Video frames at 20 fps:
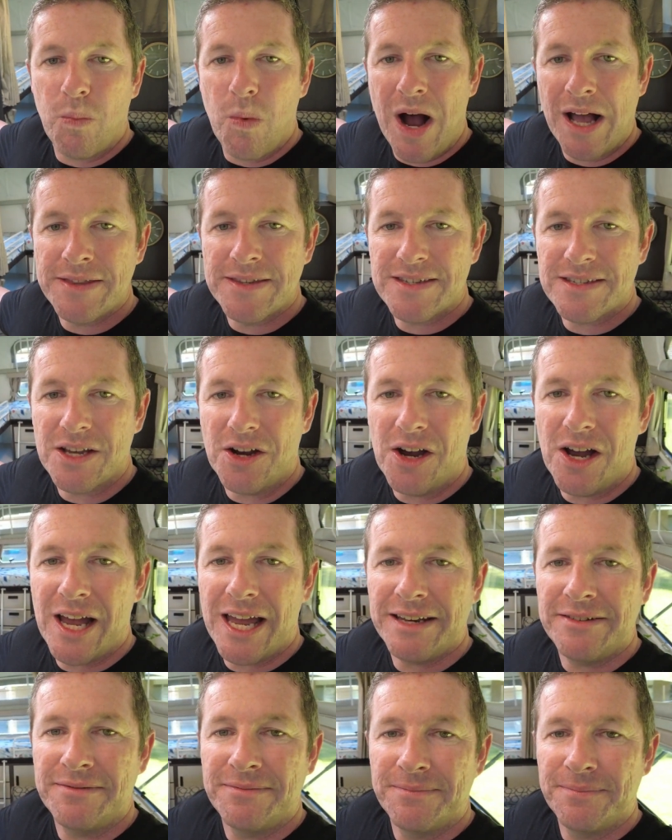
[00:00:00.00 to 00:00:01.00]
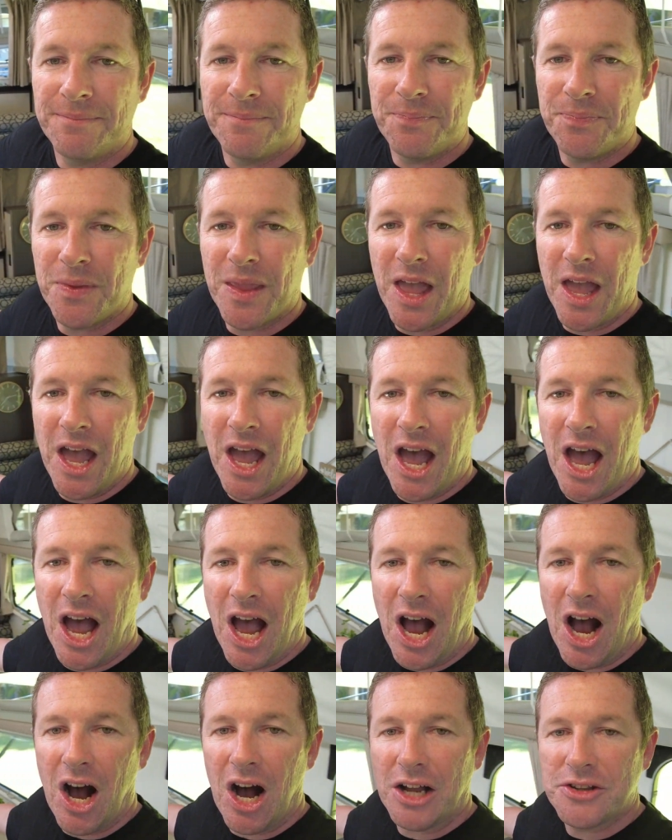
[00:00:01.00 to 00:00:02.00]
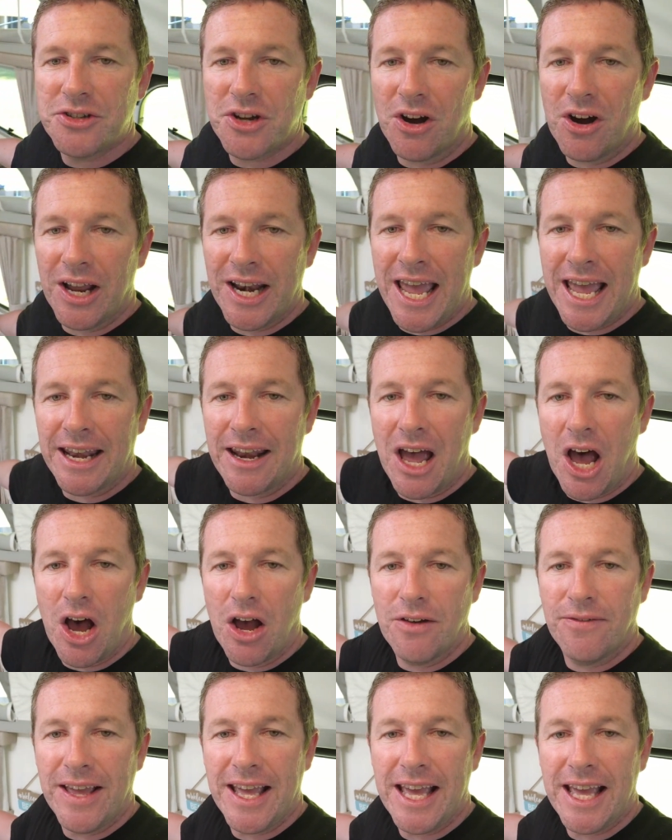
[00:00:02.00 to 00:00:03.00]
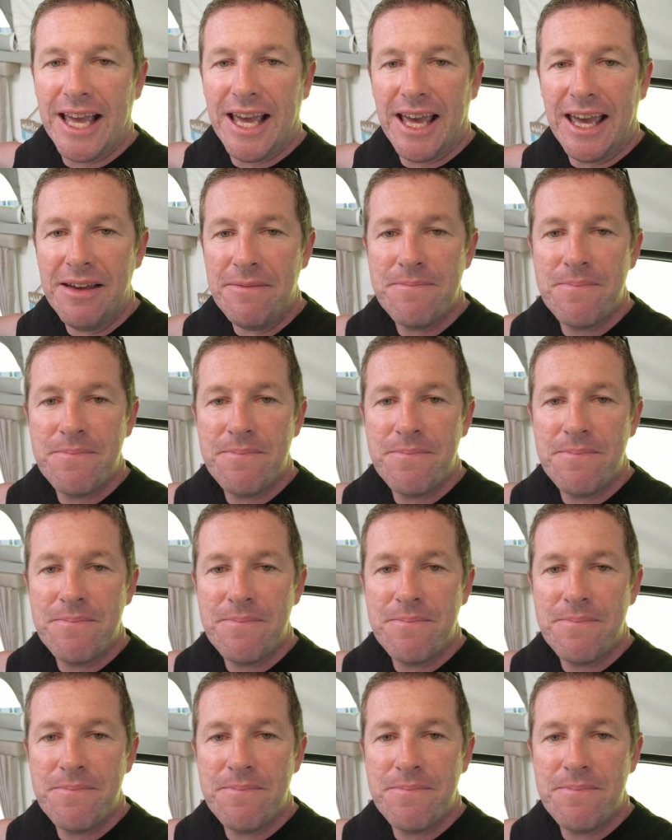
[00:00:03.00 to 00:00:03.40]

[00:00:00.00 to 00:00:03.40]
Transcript: one side, a dinette over here,